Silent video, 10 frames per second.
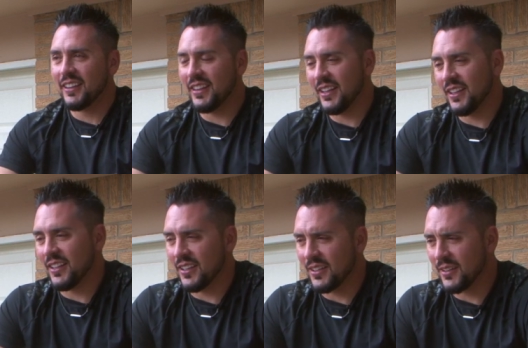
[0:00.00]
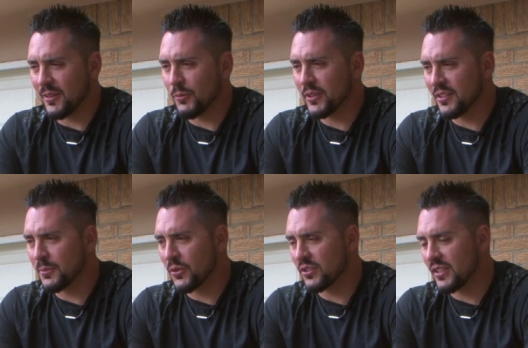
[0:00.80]
that, with his
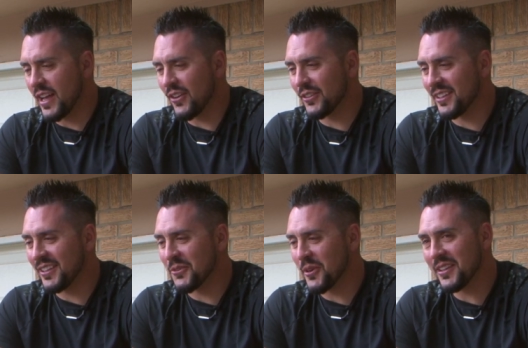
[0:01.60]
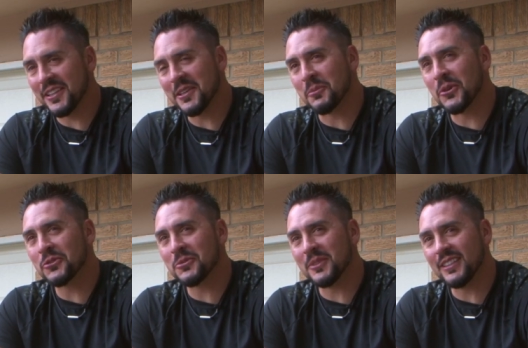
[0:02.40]
personality and the way that he
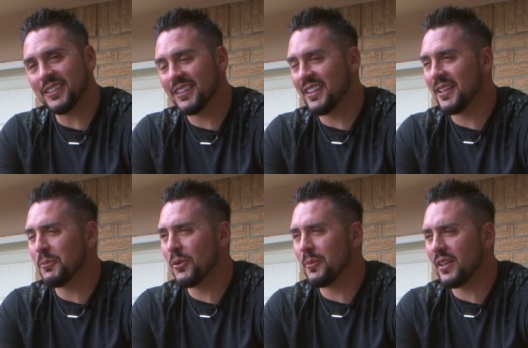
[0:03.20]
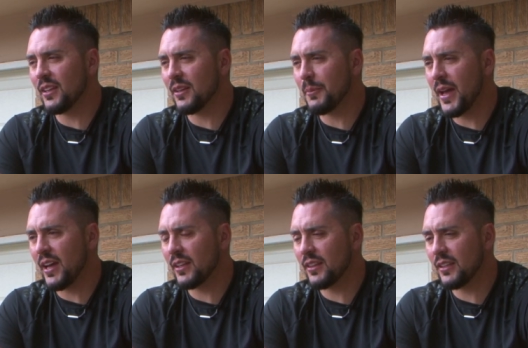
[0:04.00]
approached me, that put me on a
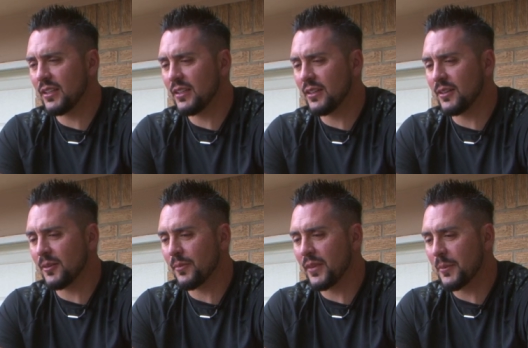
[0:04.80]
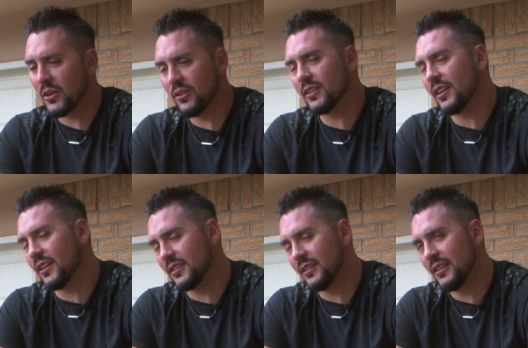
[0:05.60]
path that I'm currently
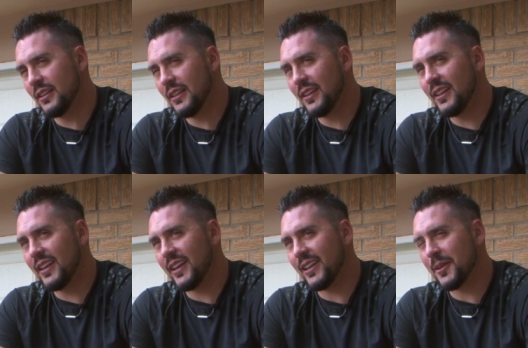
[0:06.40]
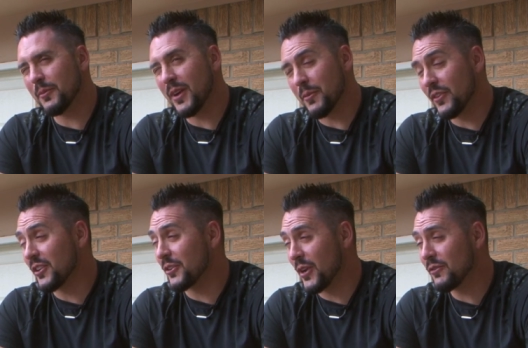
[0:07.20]
on. And I'm
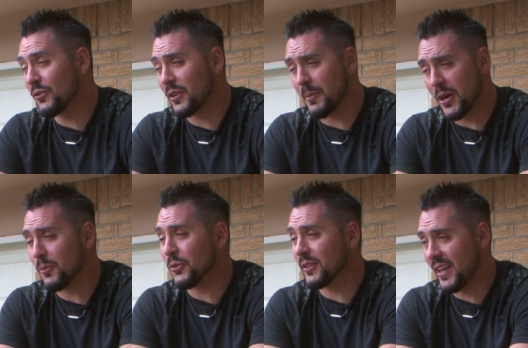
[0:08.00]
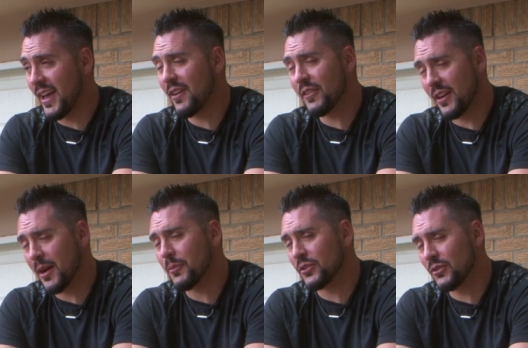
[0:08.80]
very grateful, and I'm humbled to have that
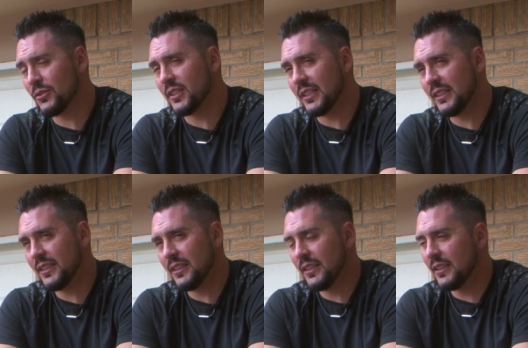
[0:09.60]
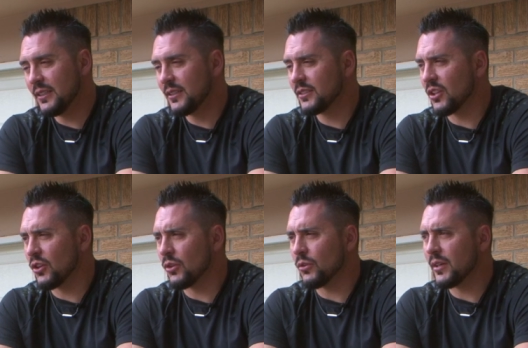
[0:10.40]
opportunity.
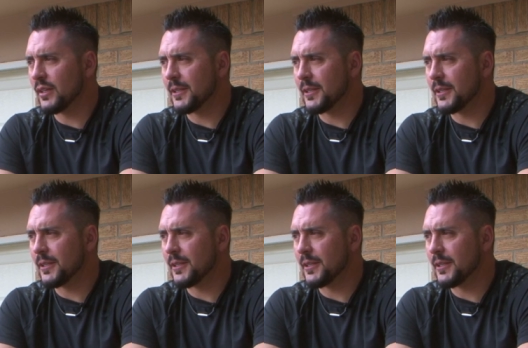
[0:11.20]
So